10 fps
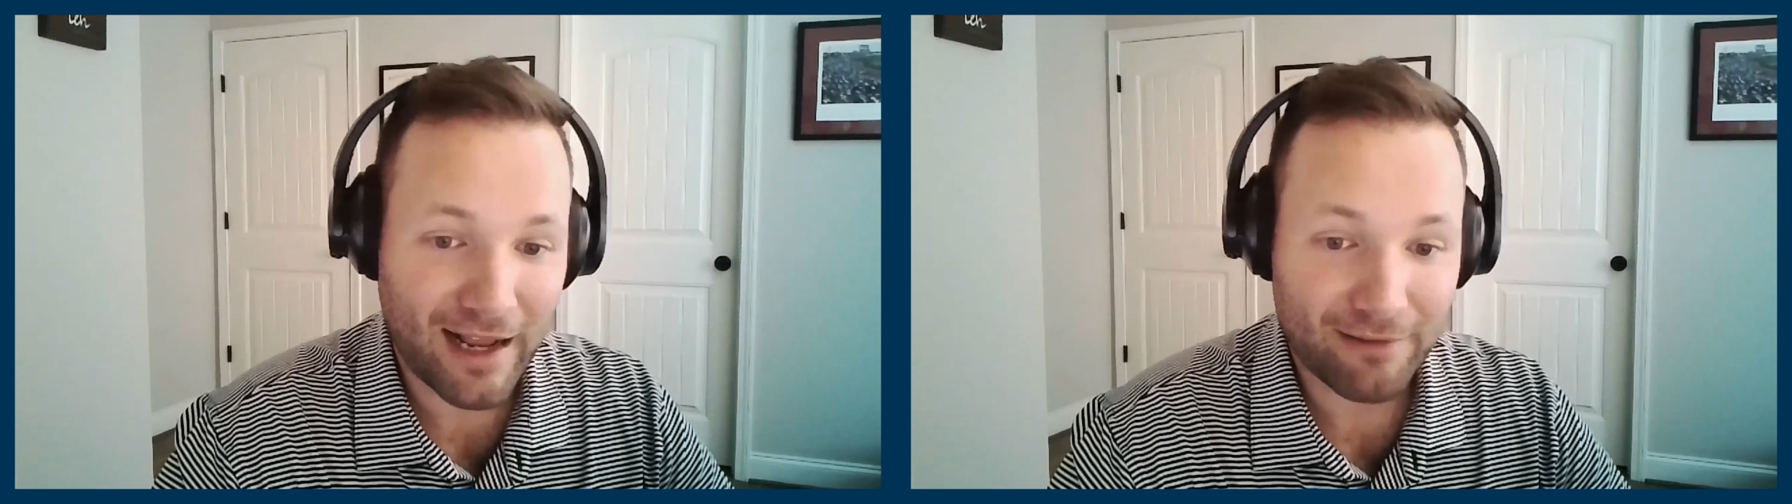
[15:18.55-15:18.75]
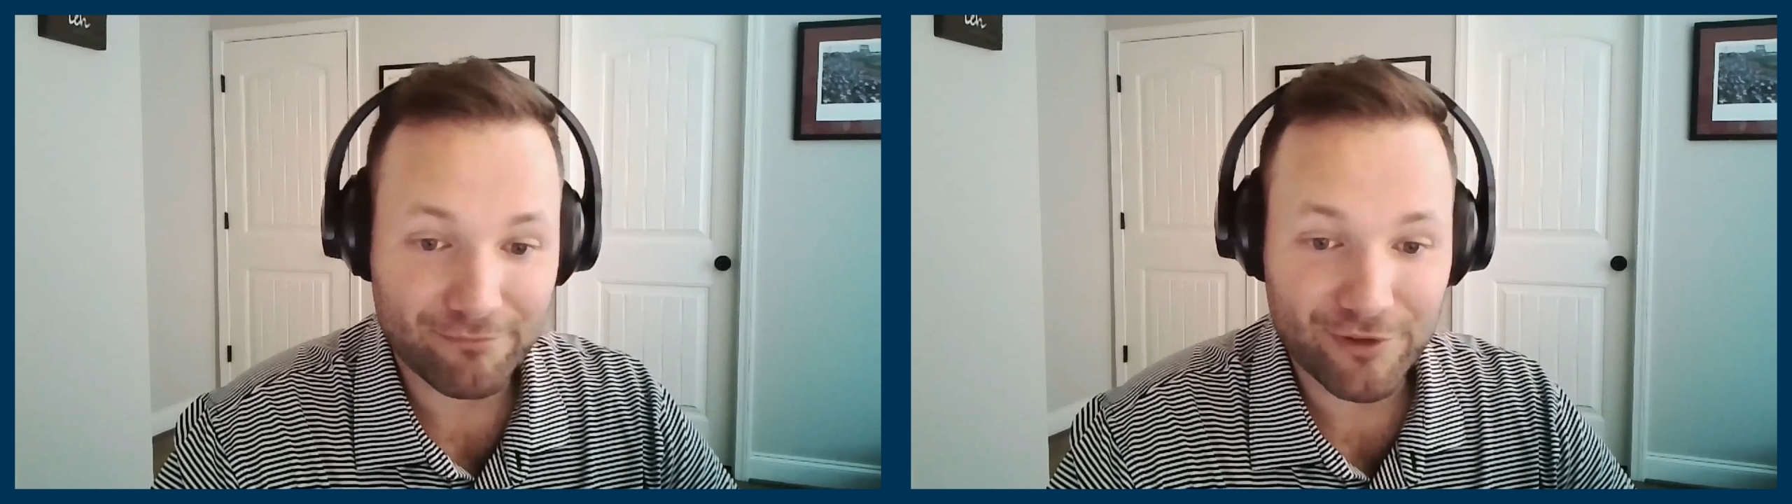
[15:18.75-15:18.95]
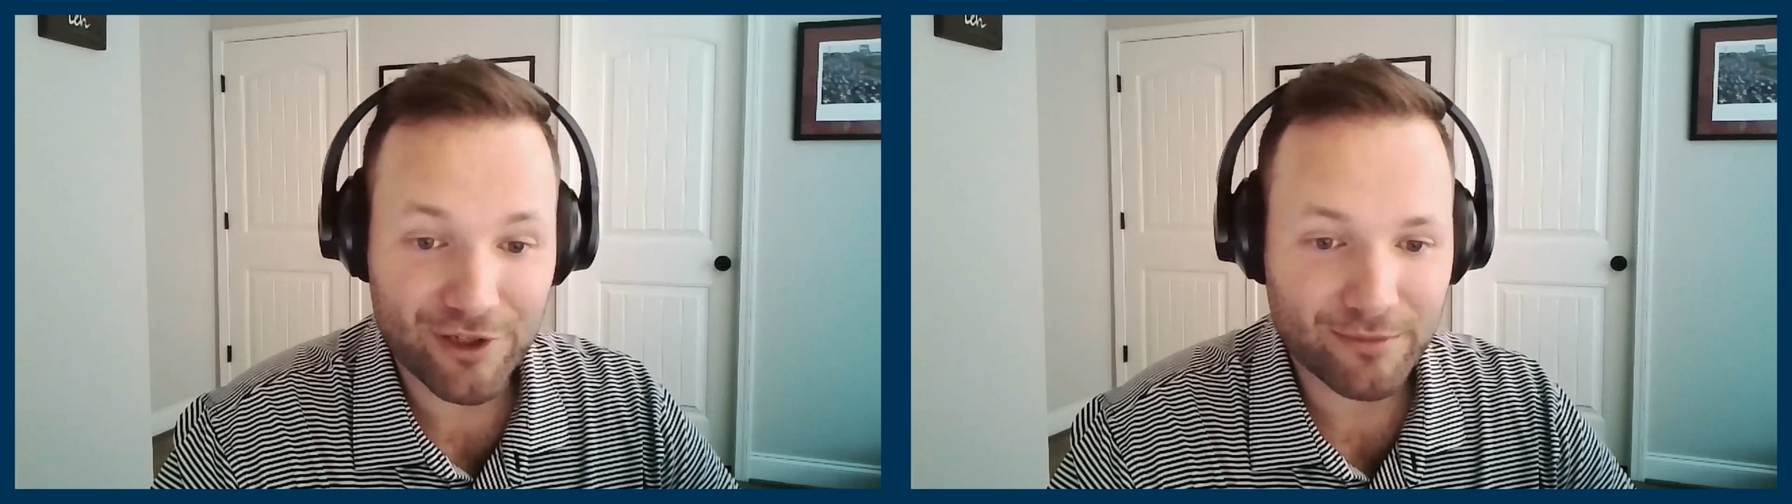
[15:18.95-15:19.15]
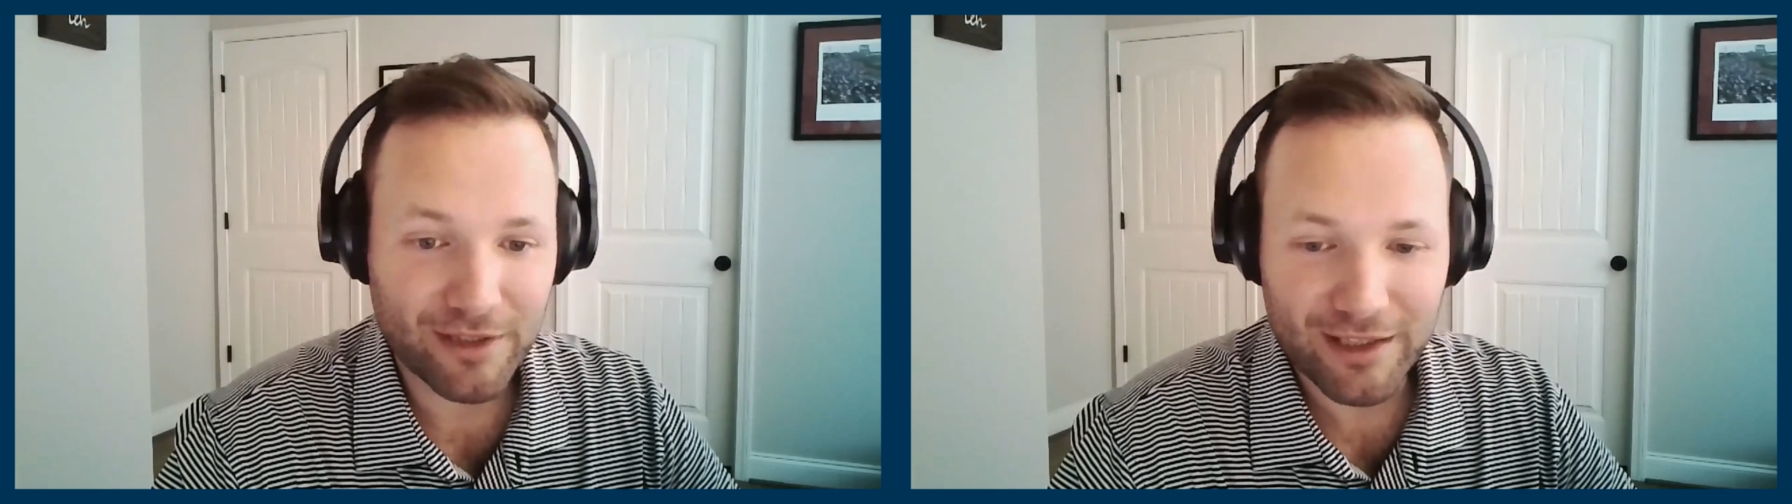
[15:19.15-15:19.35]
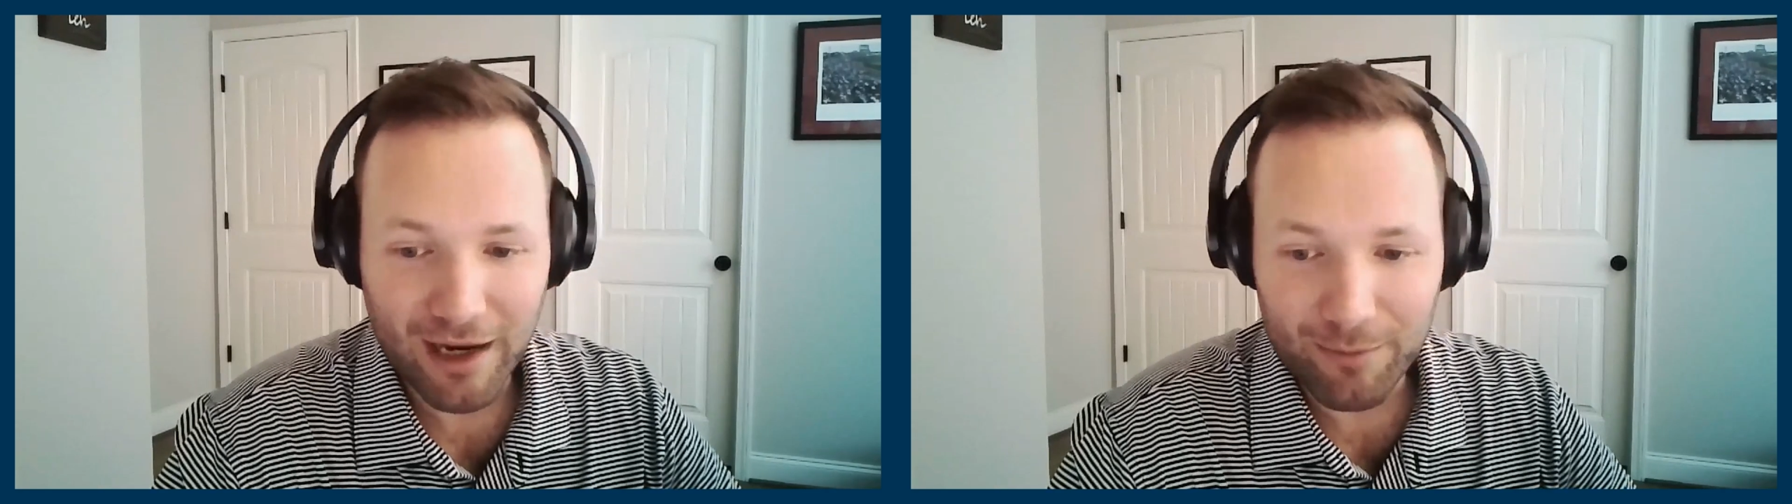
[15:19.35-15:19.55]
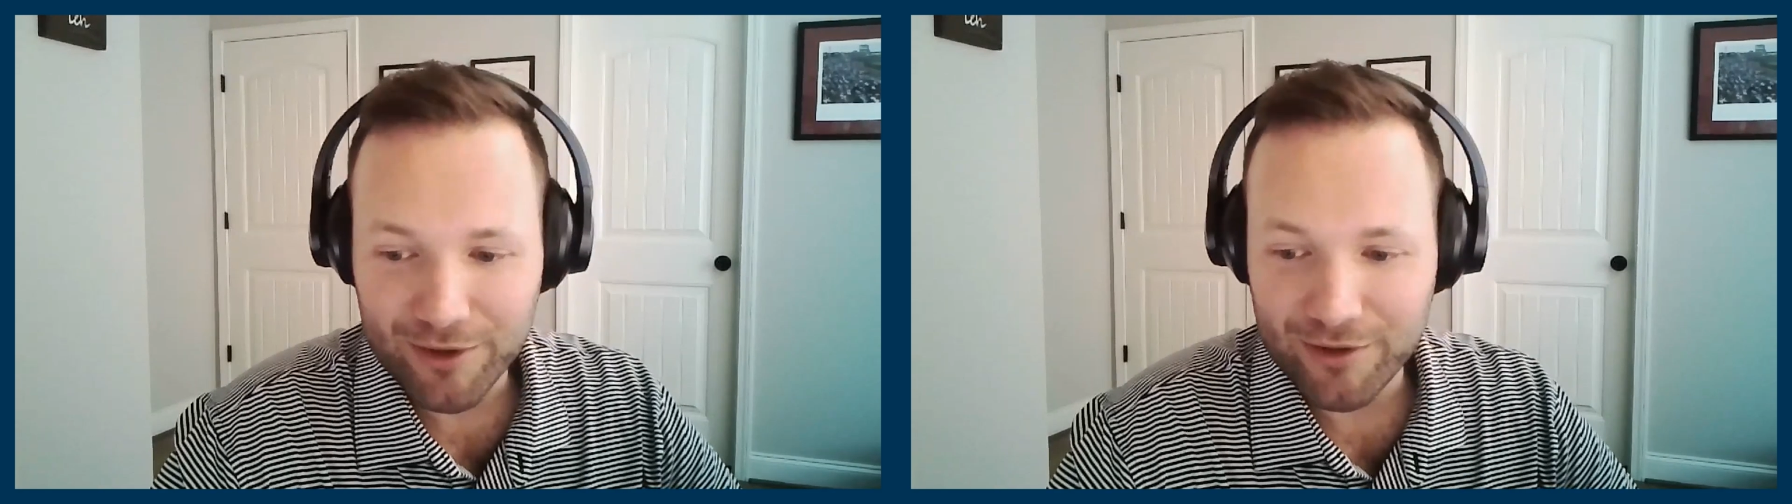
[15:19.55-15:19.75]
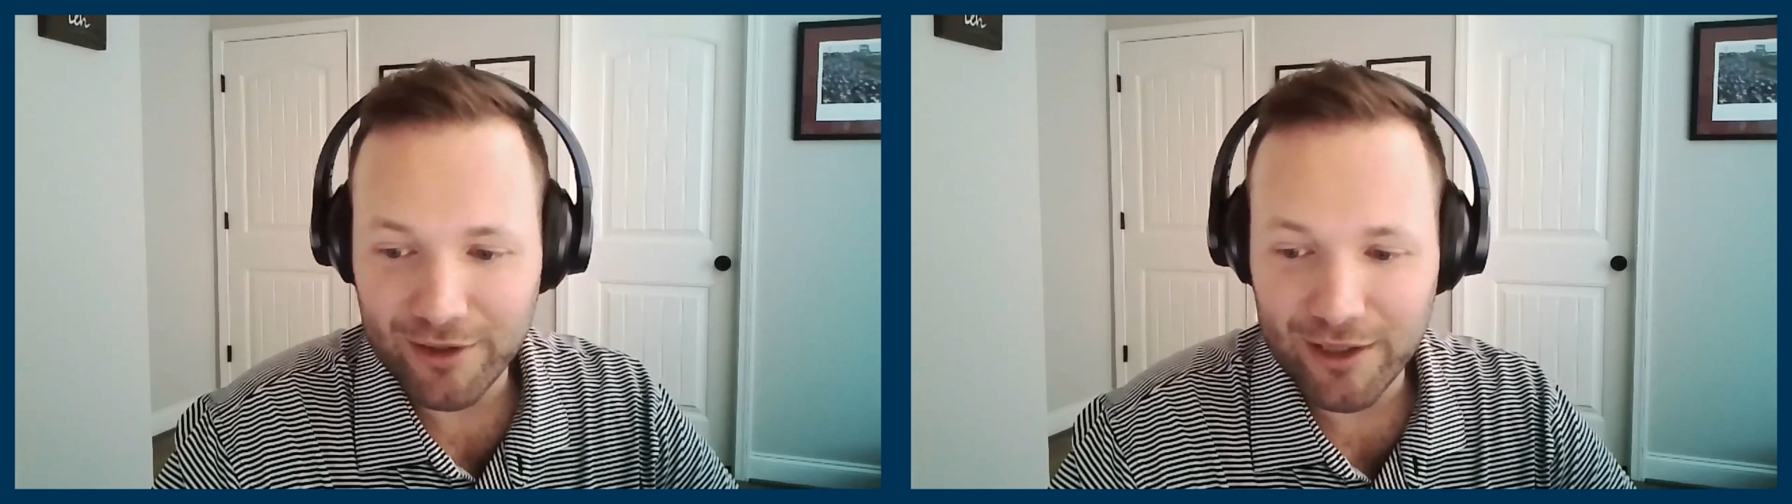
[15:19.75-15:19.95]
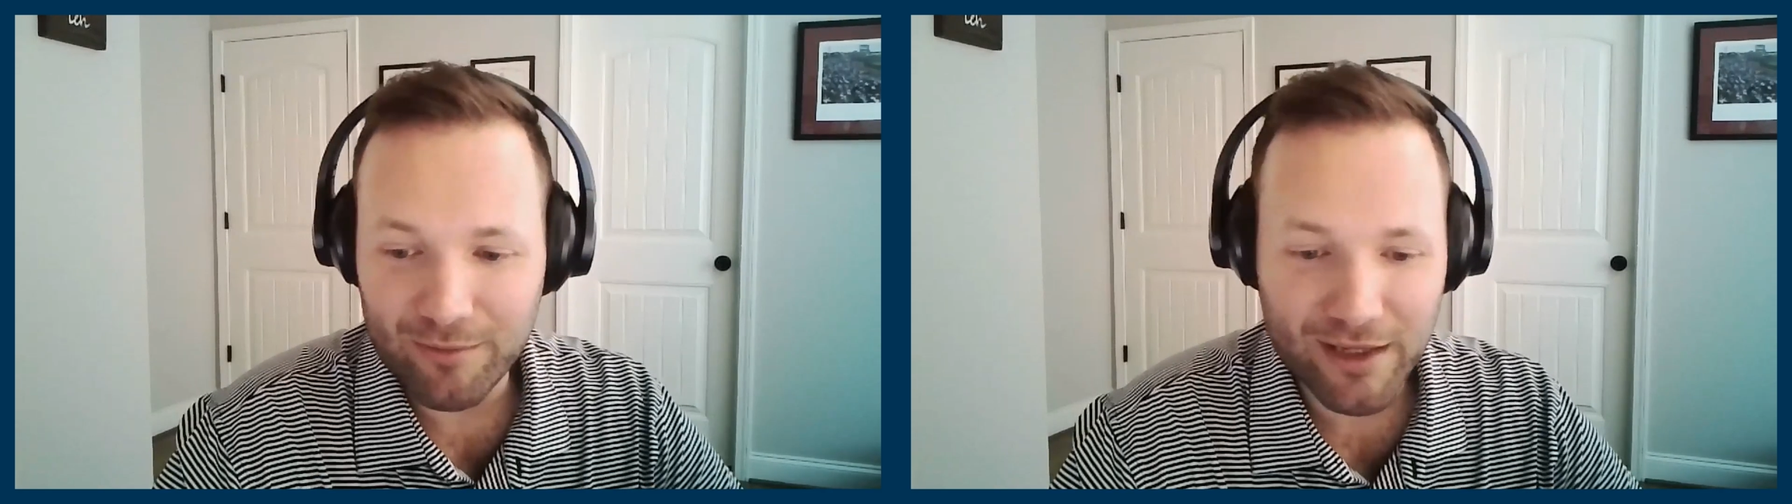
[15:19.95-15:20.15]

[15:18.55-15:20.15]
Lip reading: I jumped at the opportunity,